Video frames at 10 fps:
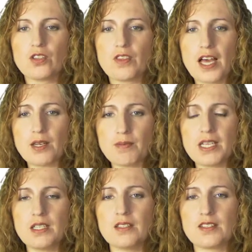That
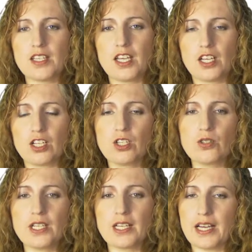means
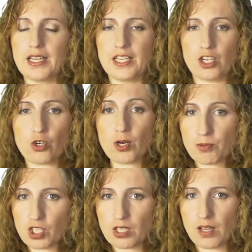including
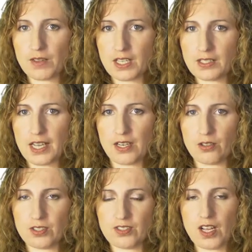encryption of the container
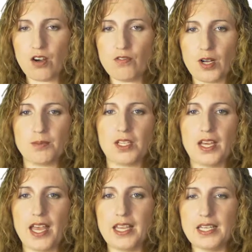itself up to
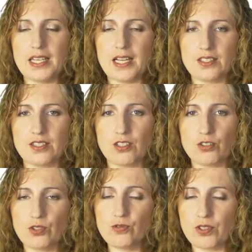AES
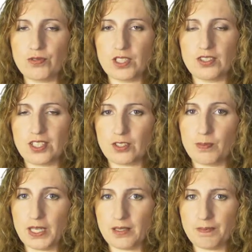
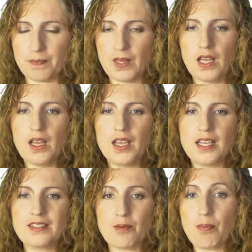256-bit.
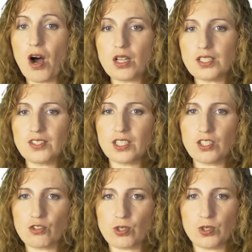It's a
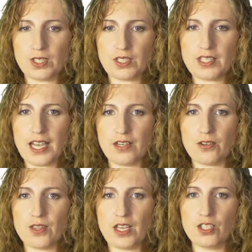policy-controlled
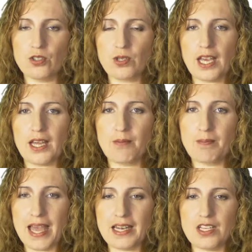container that you can
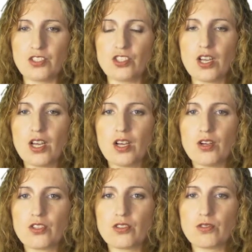manage
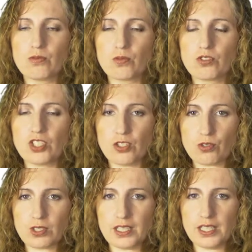
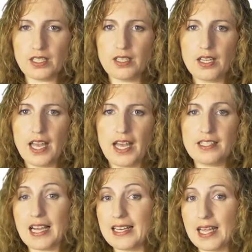centrally and
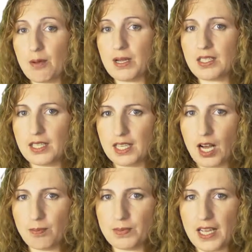dynamically
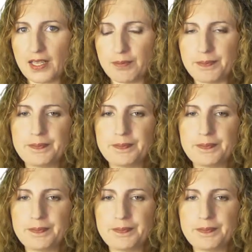update.